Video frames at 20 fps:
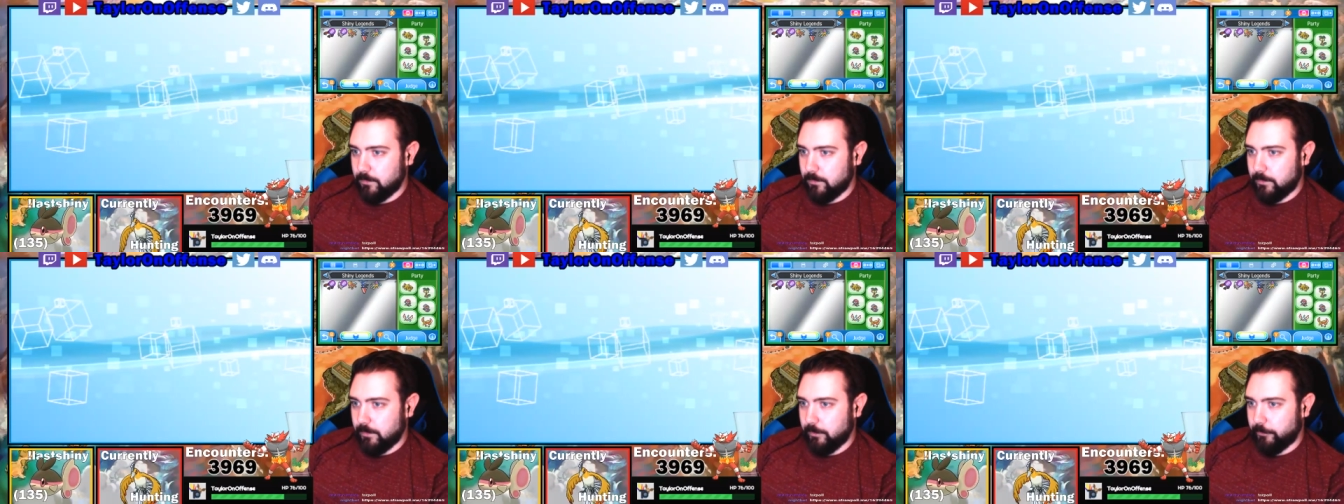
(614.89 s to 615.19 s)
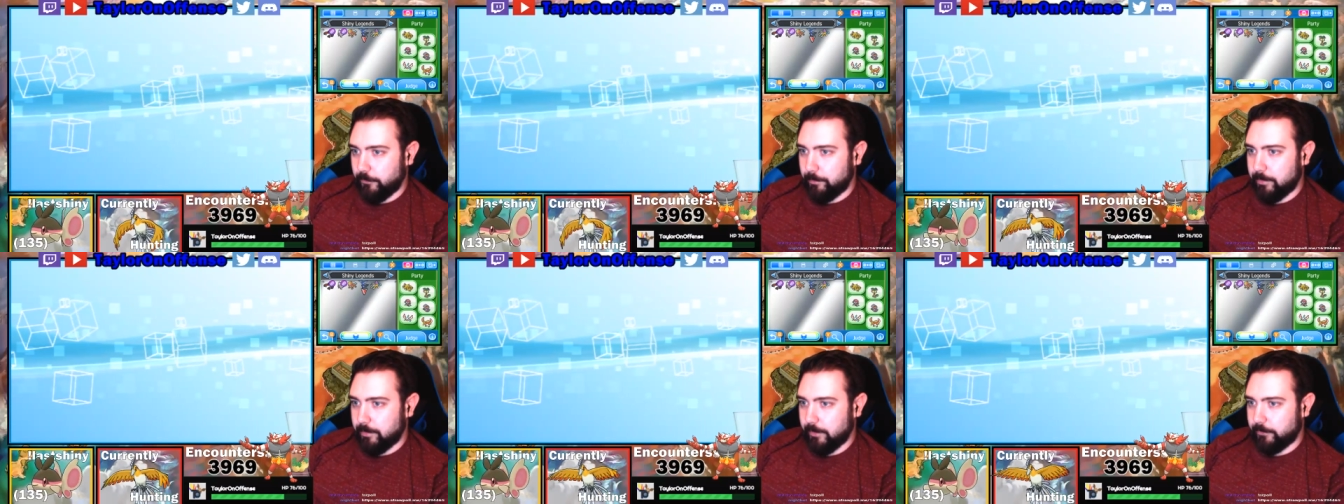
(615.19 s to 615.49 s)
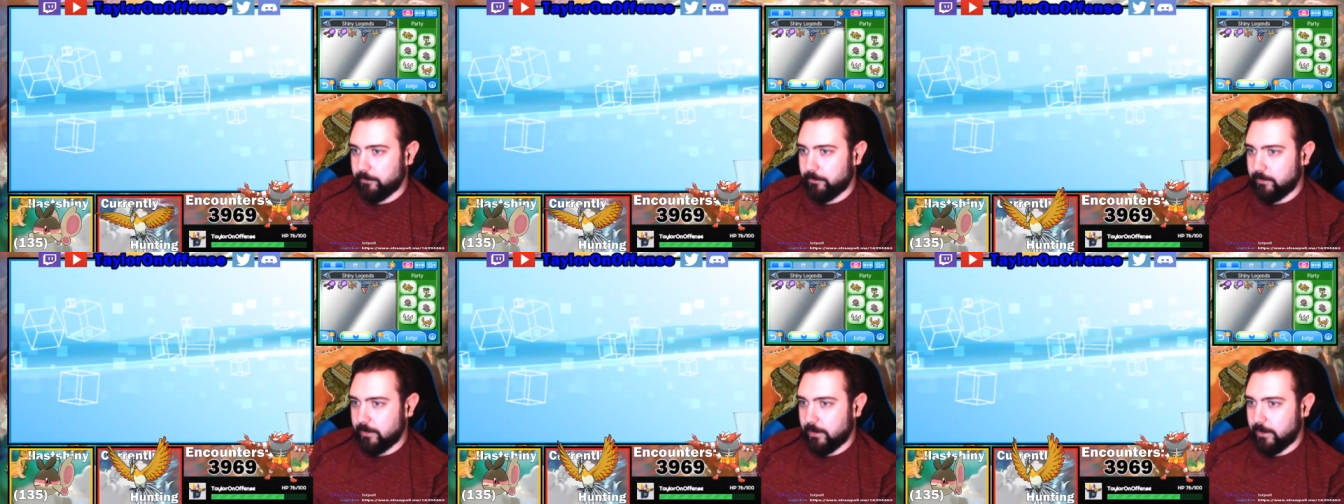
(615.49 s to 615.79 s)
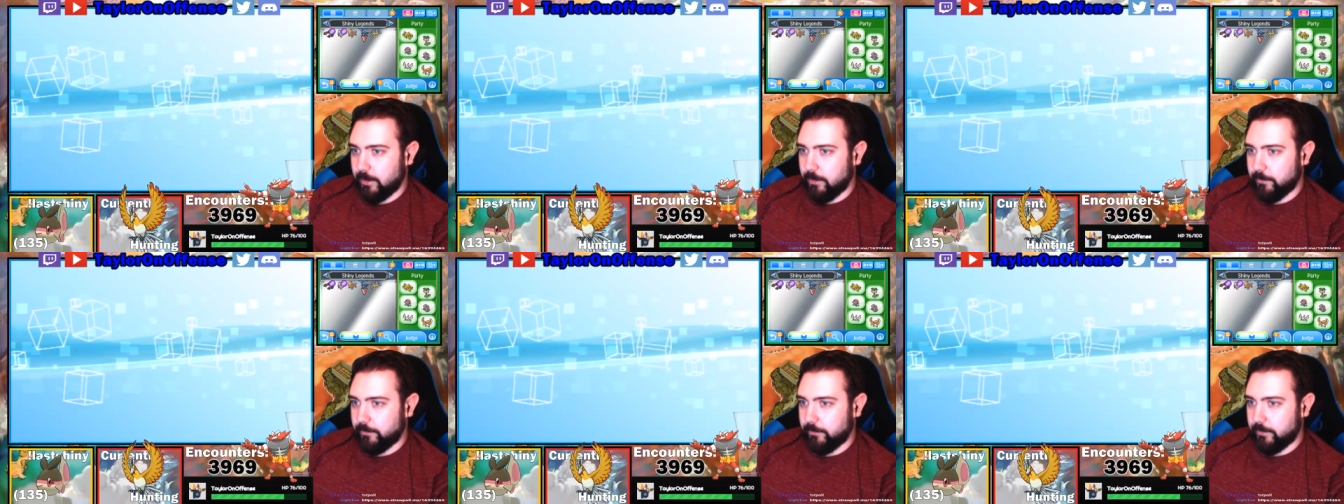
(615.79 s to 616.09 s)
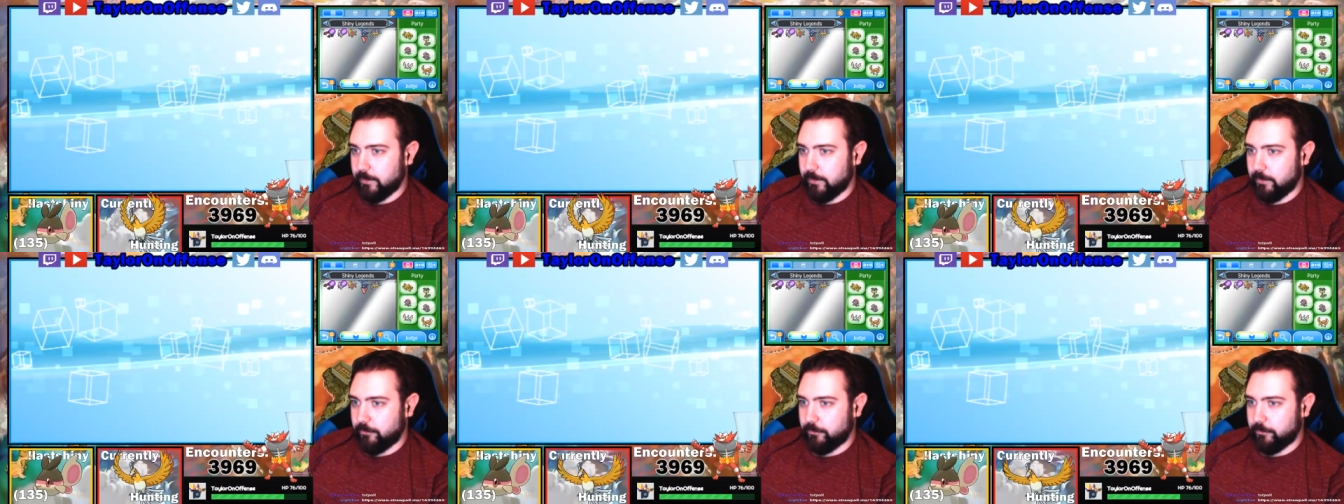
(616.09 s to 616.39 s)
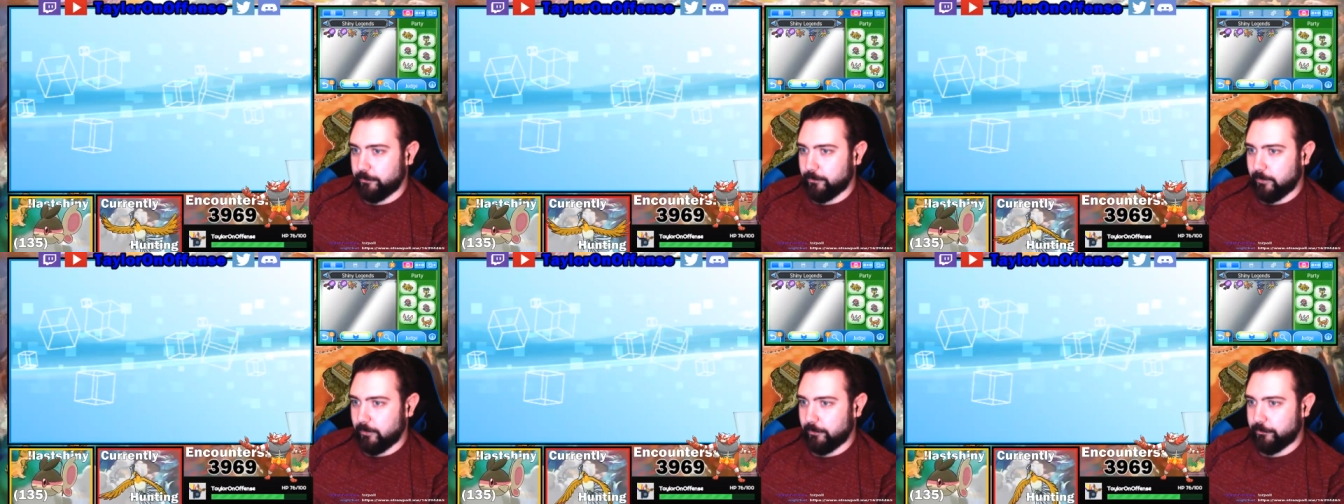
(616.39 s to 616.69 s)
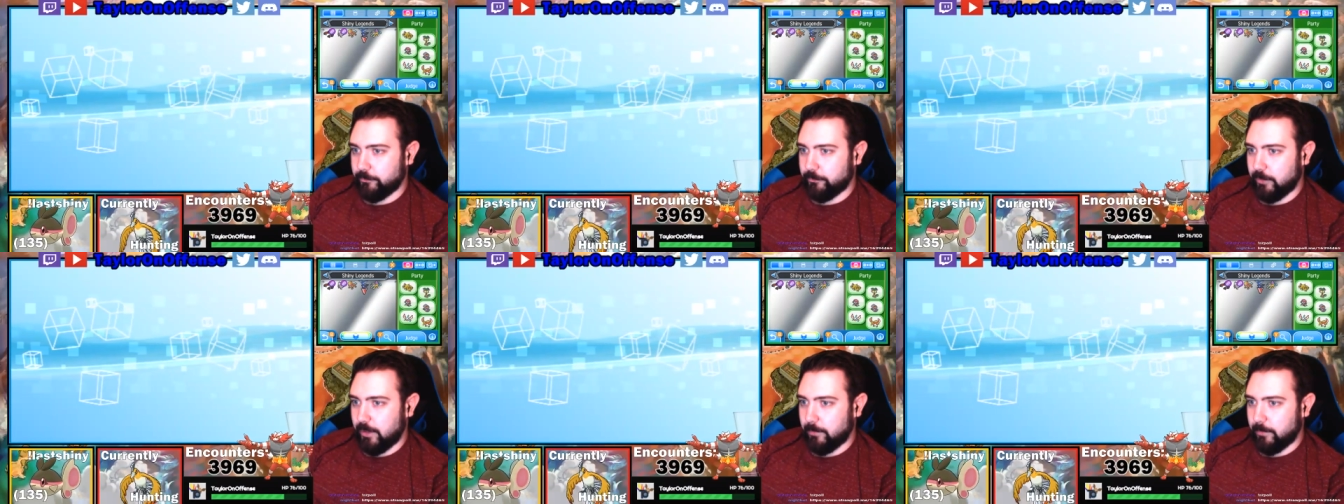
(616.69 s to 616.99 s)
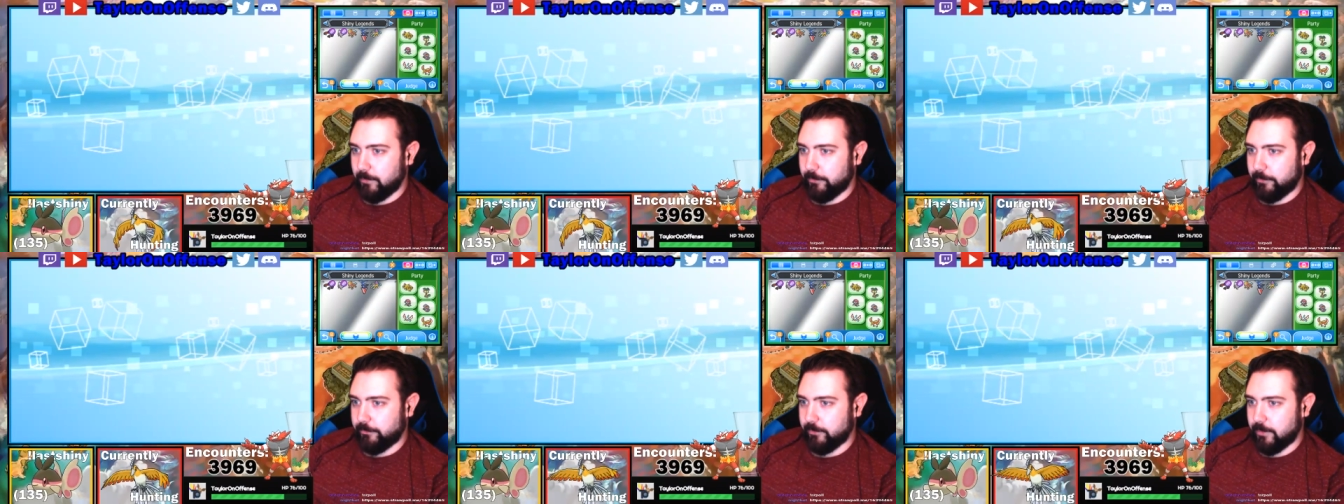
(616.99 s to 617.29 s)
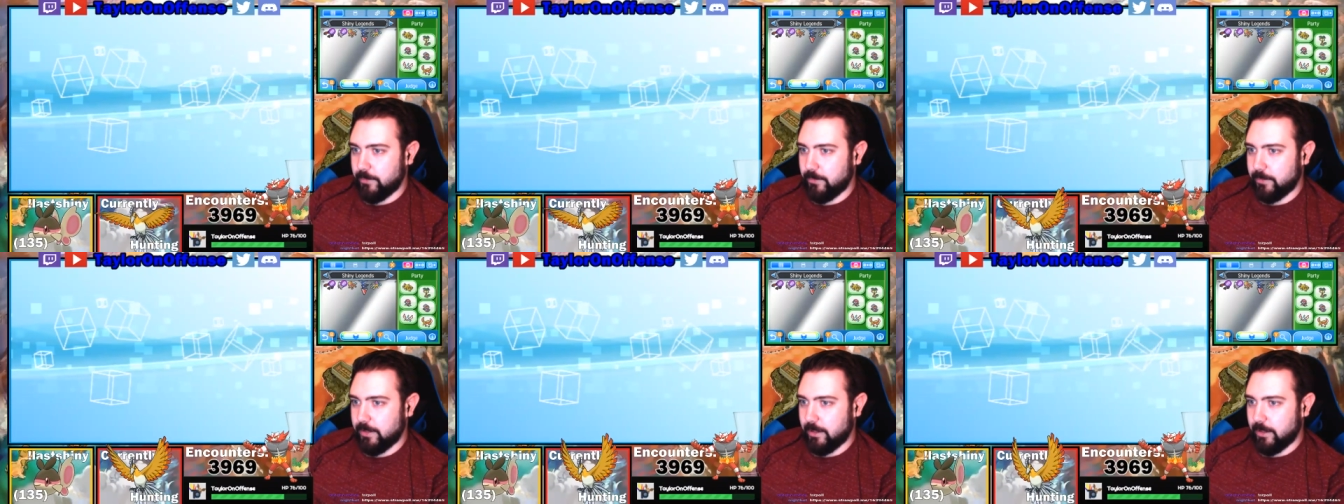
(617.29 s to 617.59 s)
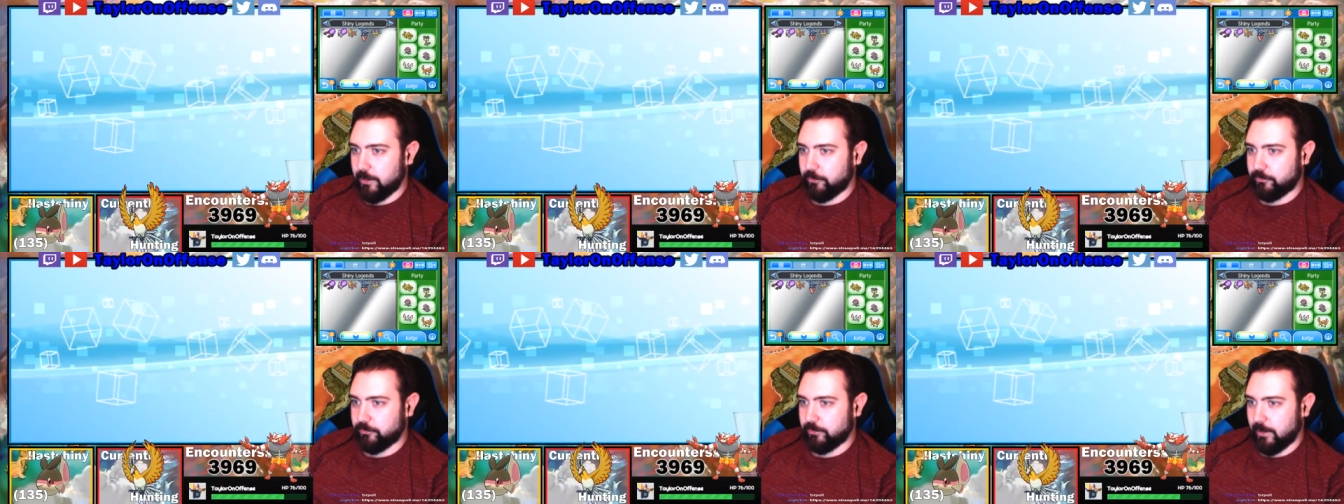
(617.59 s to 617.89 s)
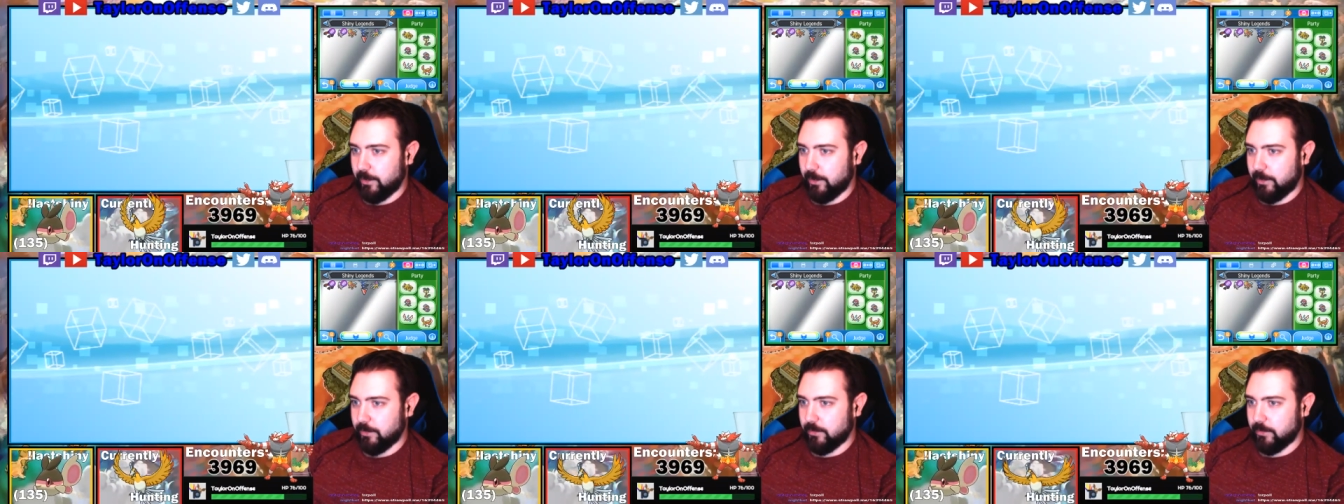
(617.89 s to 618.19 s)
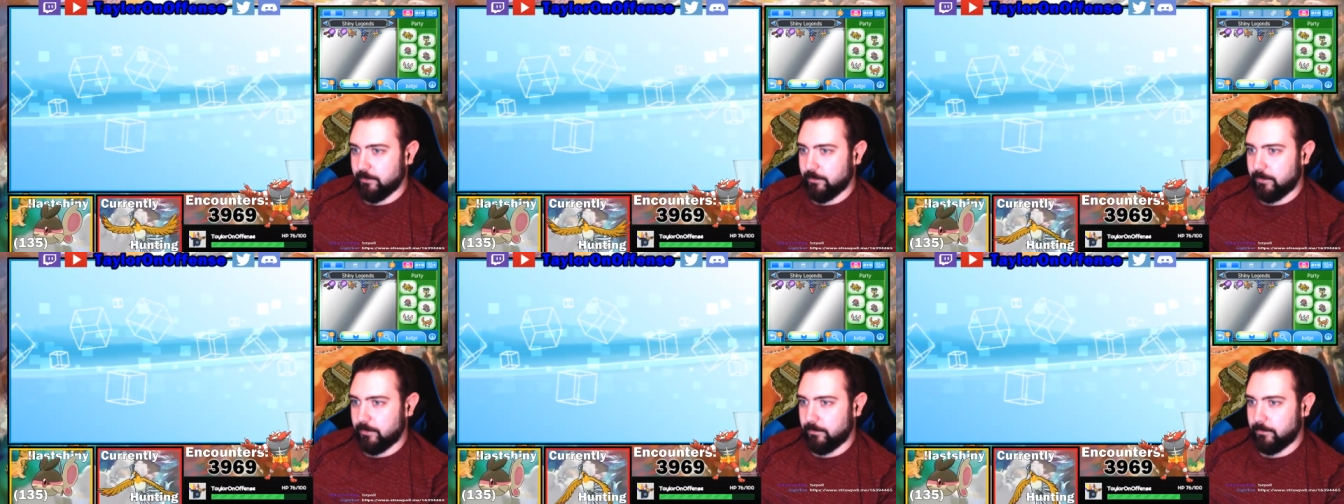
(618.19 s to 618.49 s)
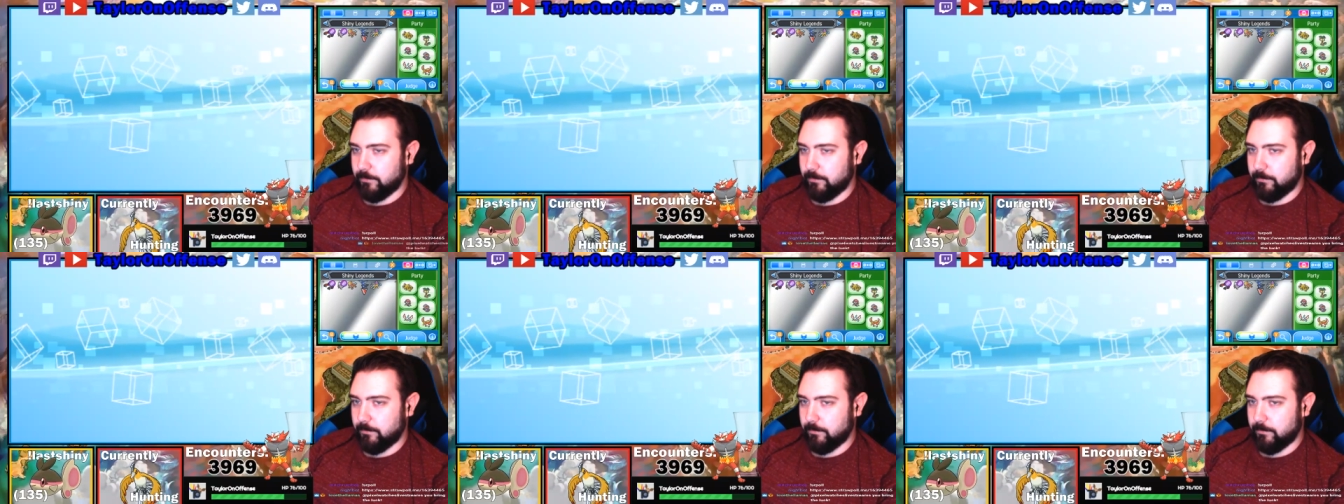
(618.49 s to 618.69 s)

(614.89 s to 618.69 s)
There is Pixel. How you doing today? Just joined stream and saw you get a shiny, LOL.